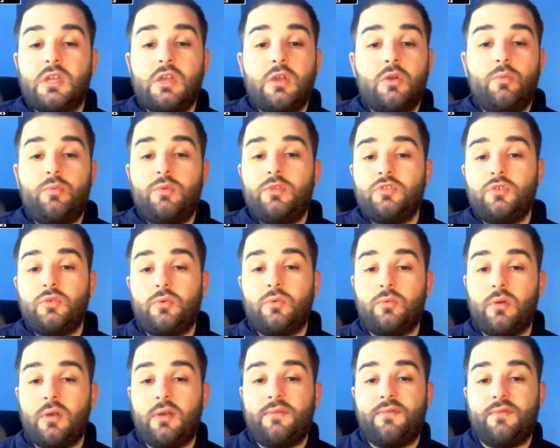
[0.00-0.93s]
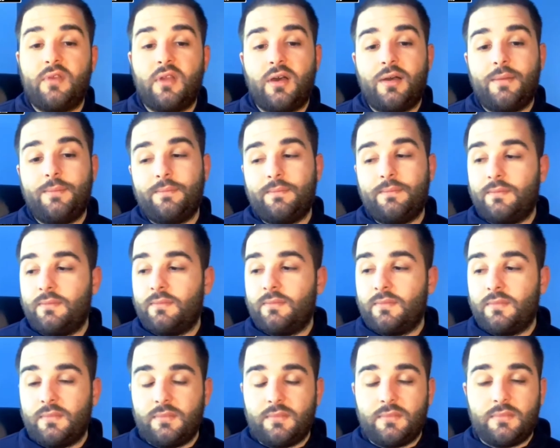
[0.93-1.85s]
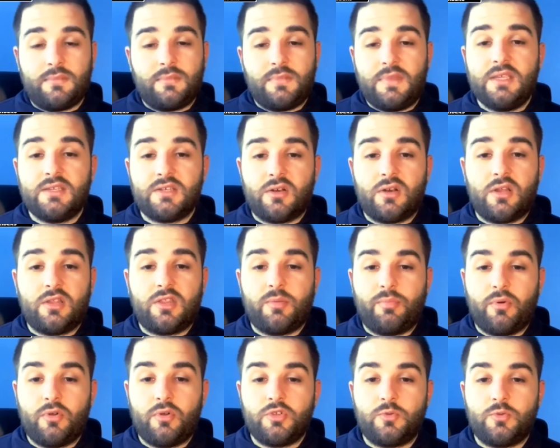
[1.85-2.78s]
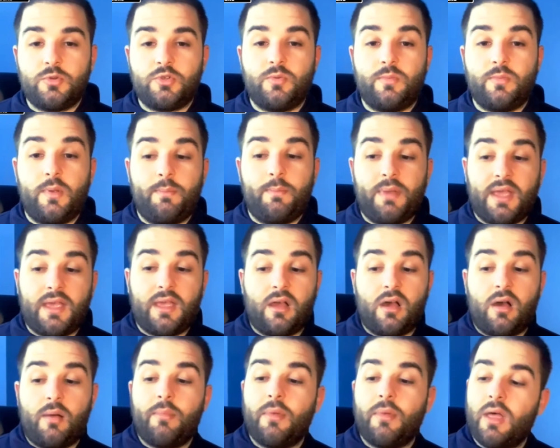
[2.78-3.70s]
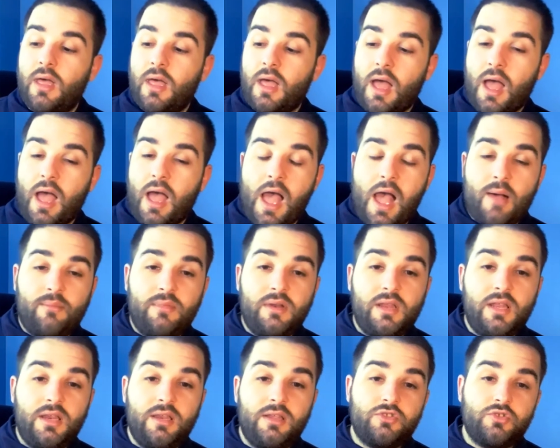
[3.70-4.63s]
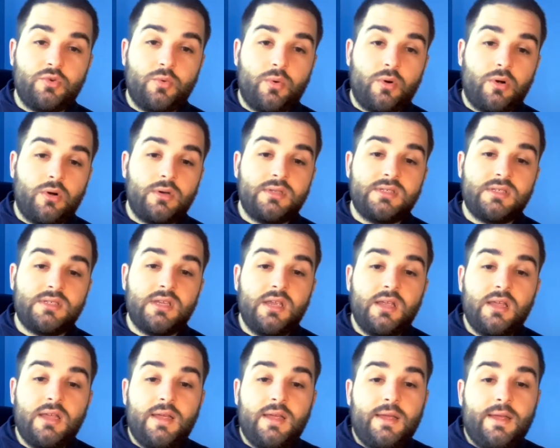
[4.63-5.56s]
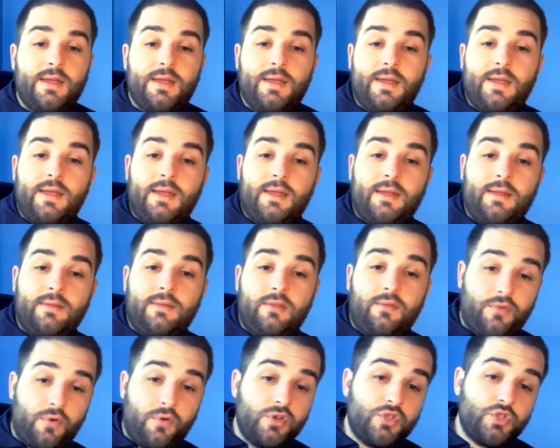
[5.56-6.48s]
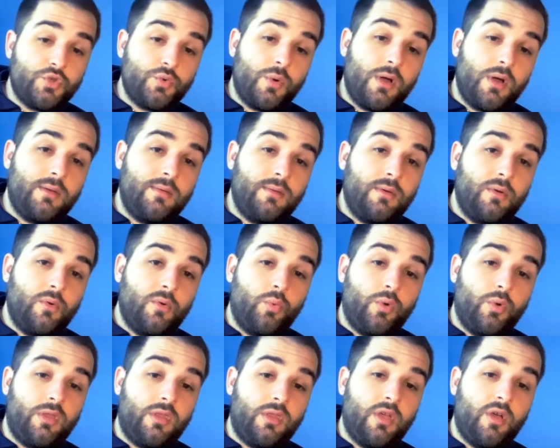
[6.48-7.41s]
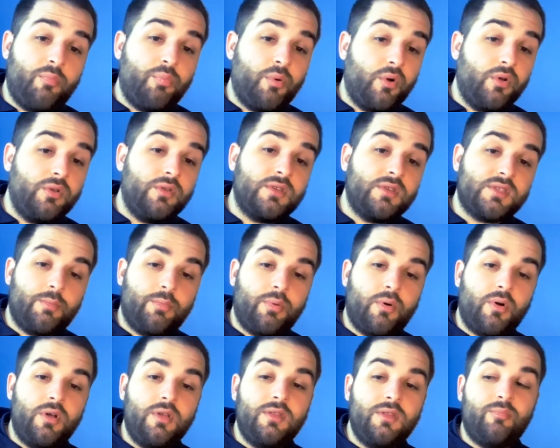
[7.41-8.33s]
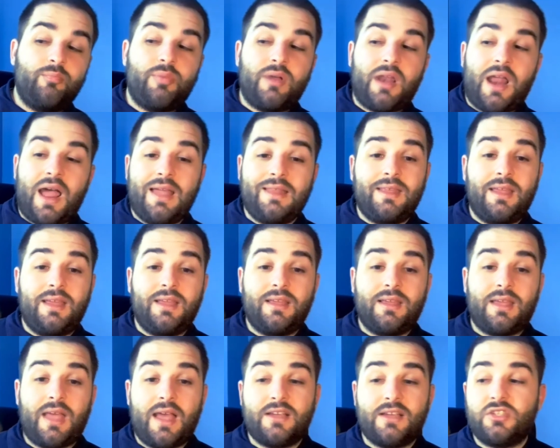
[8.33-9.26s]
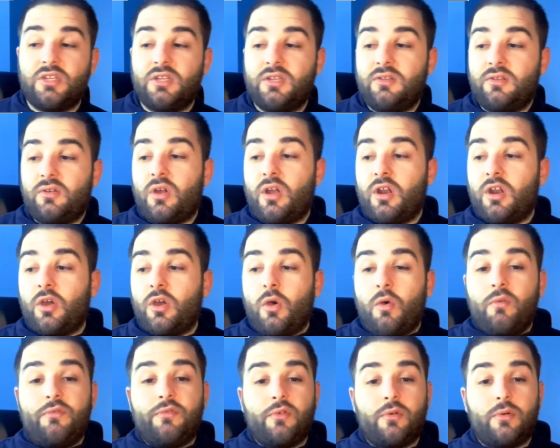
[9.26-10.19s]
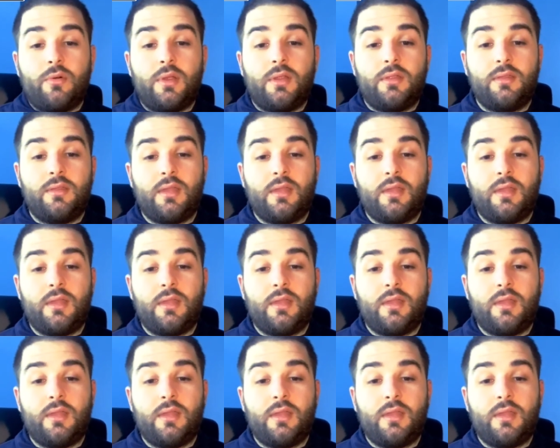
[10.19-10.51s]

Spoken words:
We do. If not, these are not the points we should be picking up. I'm leaning towards the first one, with a point is a point, but I think actually they're gonna go for it.